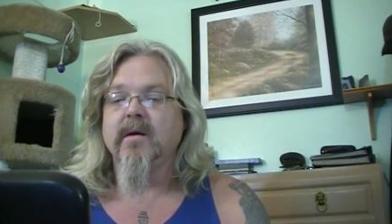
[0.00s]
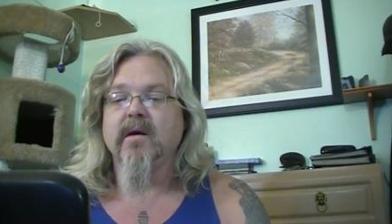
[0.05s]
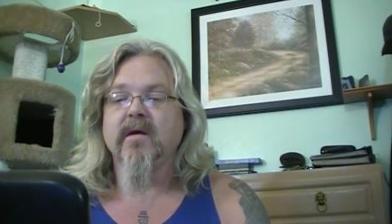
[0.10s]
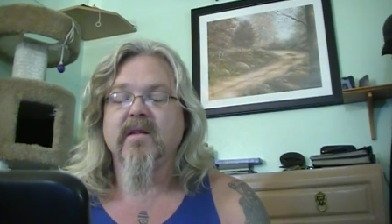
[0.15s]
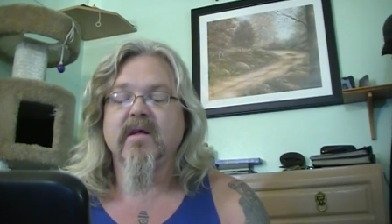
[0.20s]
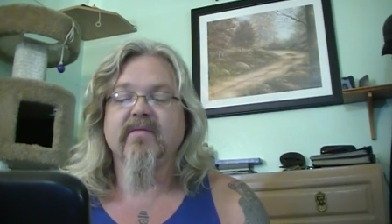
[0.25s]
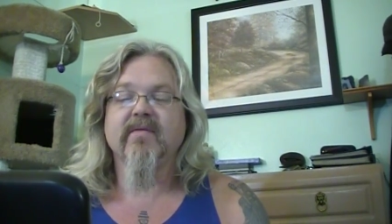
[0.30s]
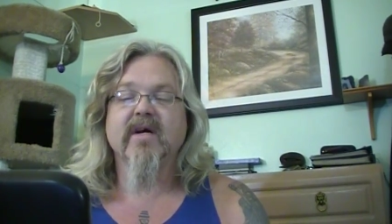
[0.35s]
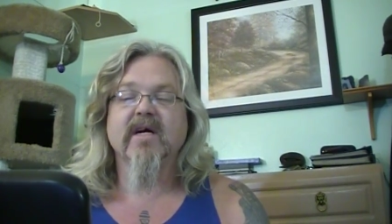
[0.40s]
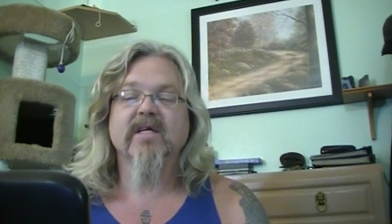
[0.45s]

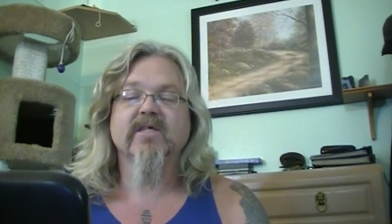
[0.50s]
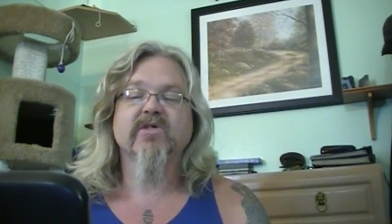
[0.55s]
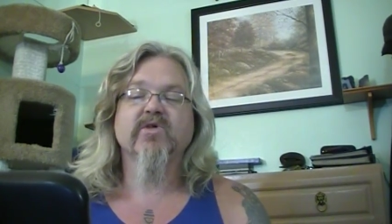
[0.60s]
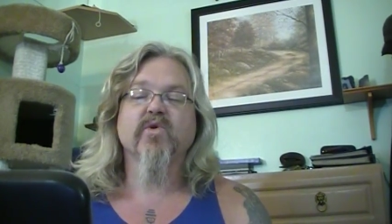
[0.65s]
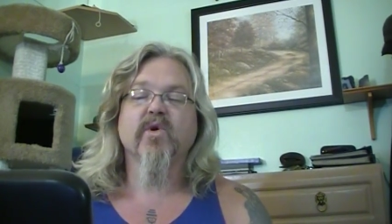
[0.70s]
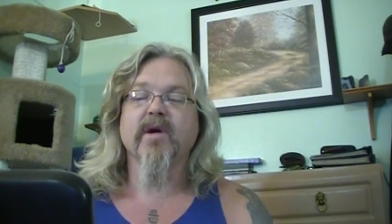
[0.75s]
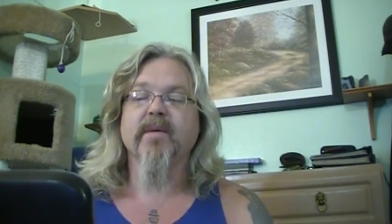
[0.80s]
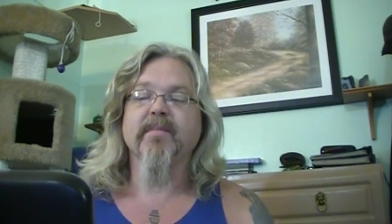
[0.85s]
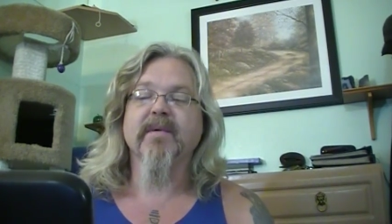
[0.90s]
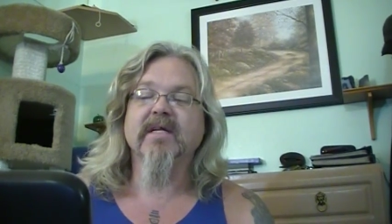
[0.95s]
They've got a
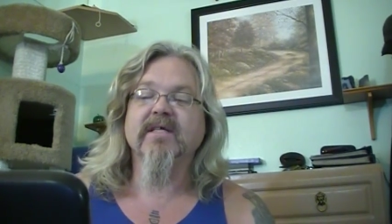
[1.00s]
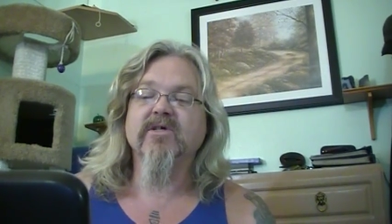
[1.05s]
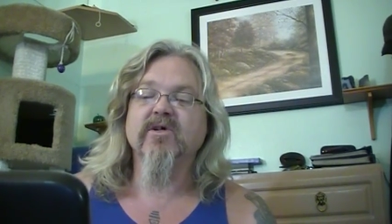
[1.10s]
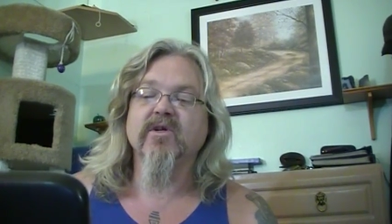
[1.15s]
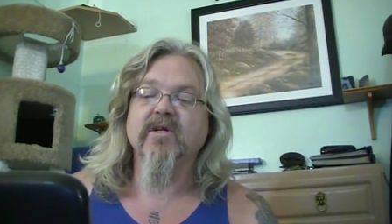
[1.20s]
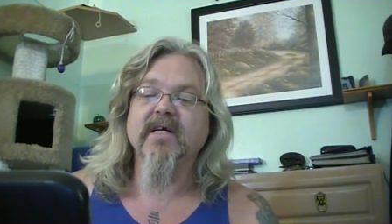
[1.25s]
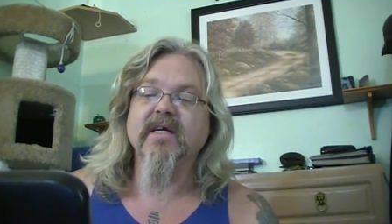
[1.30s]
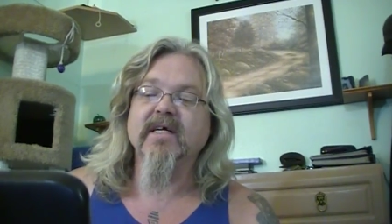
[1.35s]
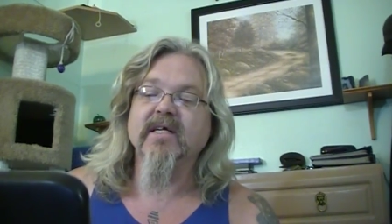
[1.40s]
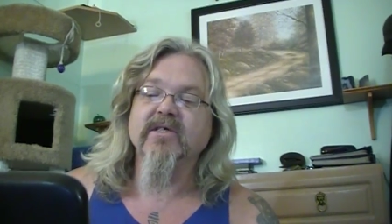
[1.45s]
story,
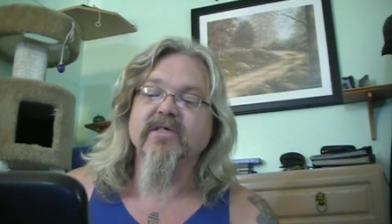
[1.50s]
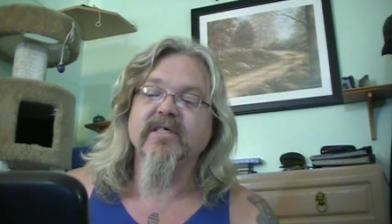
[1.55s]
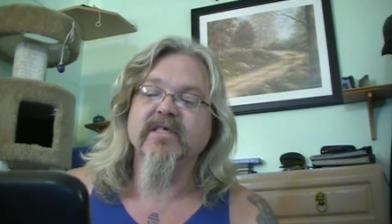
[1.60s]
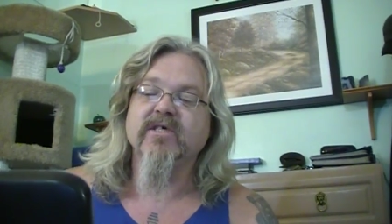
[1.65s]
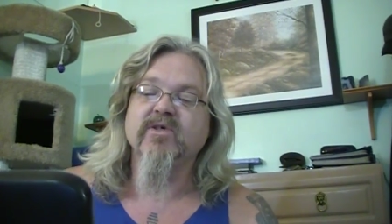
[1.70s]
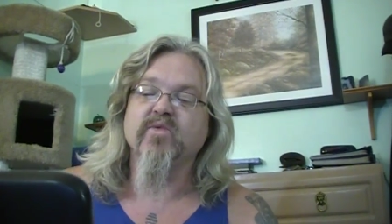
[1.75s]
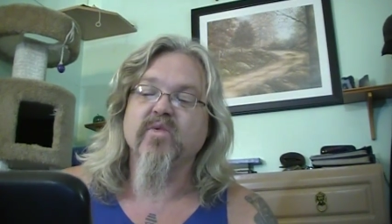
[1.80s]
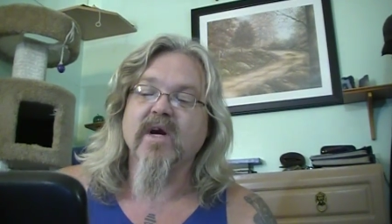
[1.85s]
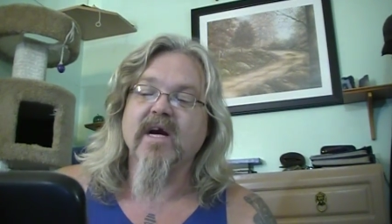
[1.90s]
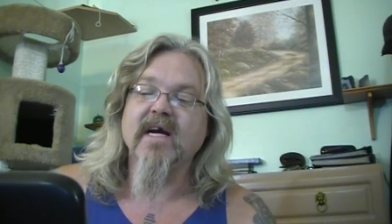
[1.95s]
Mental
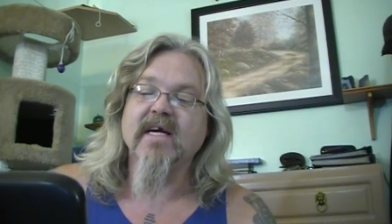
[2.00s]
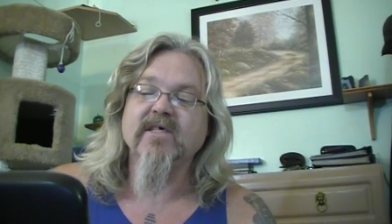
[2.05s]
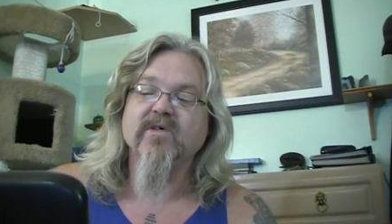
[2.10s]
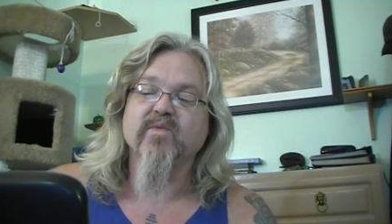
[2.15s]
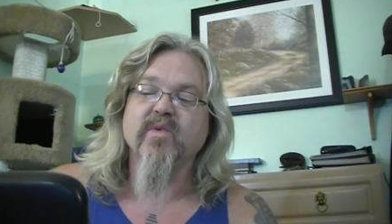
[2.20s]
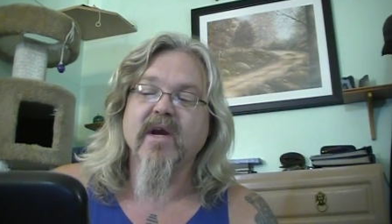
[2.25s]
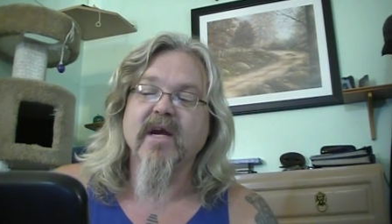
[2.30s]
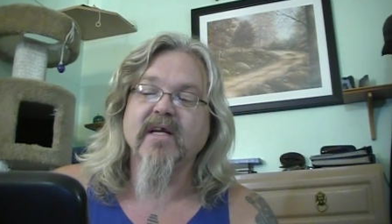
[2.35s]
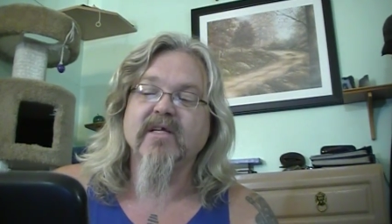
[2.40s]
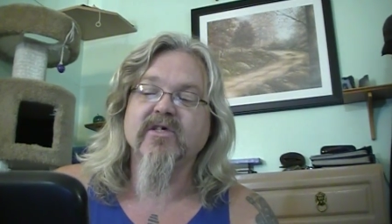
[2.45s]
Illness Rise
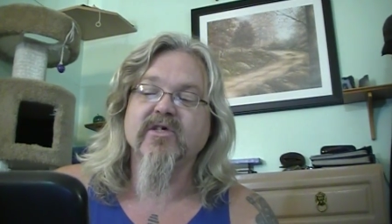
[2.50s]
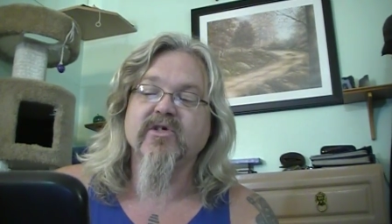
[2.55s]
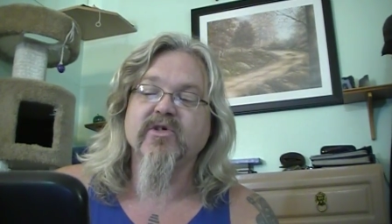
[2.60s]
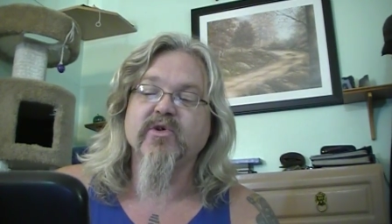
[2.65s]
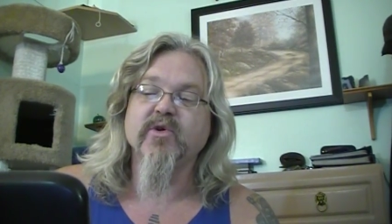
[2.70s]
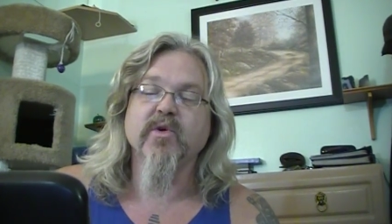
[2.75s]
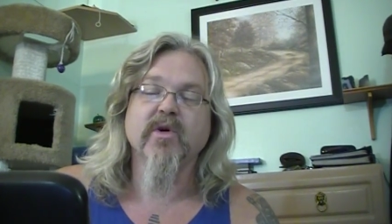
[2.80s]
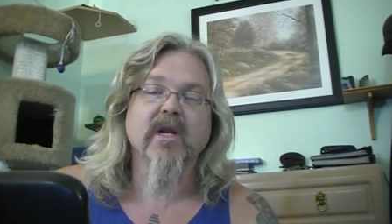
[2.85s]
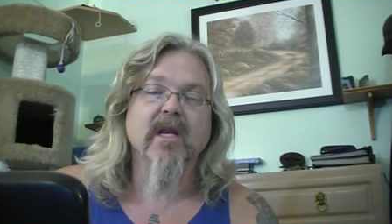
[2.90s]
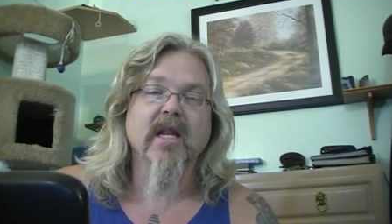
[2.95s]
Ranked
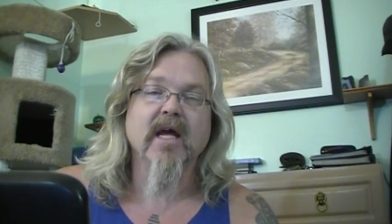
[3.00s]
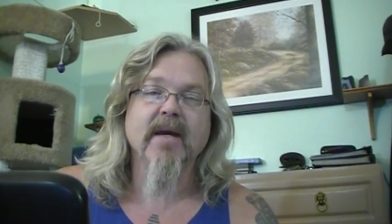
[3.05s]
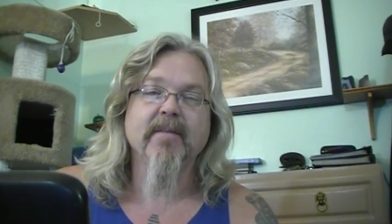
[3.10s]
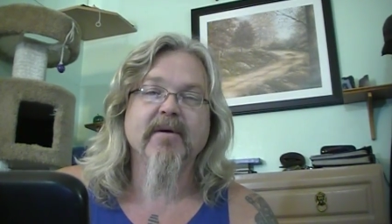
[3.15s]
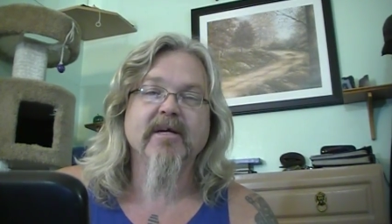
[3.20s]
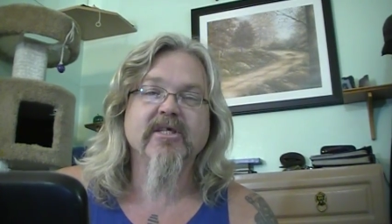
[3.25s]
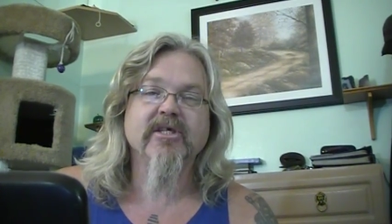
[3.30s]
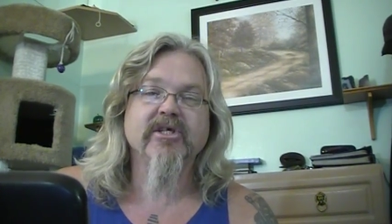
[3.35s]
to Climate